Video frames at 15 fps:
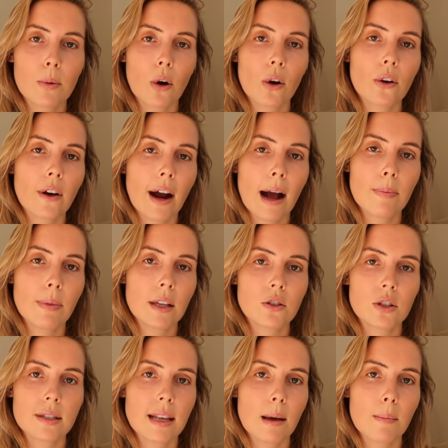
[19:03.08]
the program, then
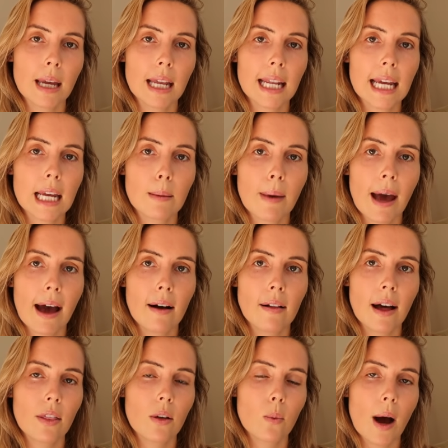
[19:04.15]
just send me an email.
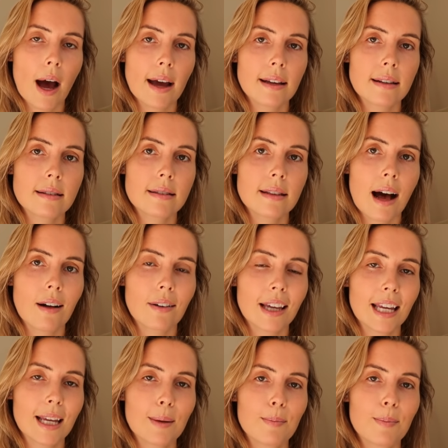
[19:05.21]
Otherwise, I'll
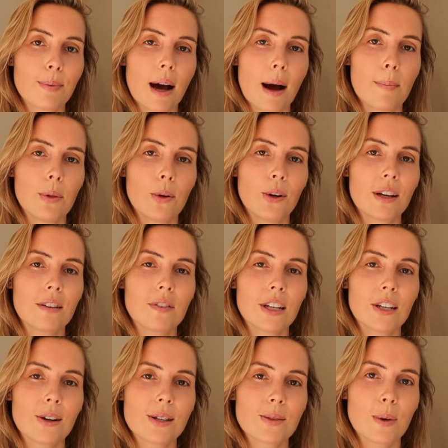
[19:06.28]
keep uploading
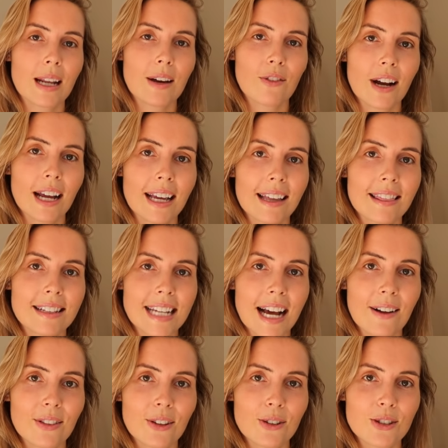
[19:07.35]
videos whenever I get the
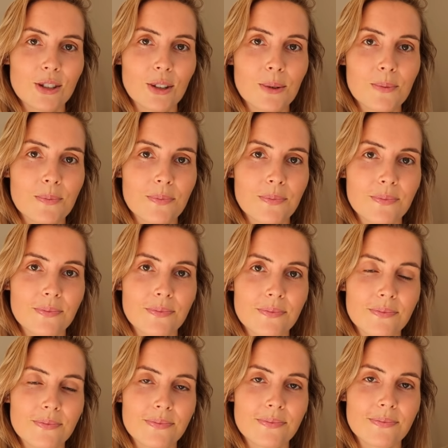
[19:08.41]
download too.
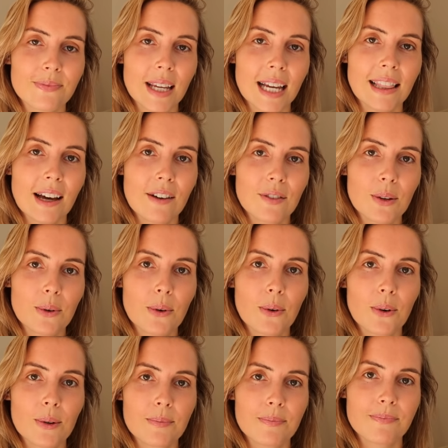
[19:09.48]
Love you
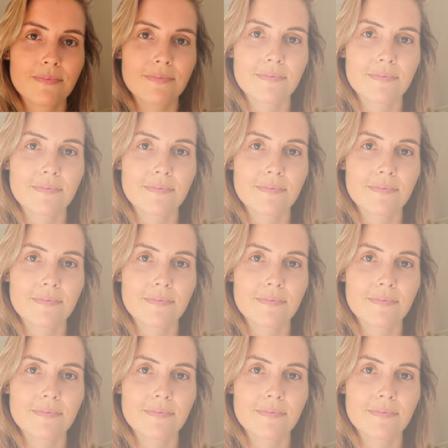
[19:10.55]
all.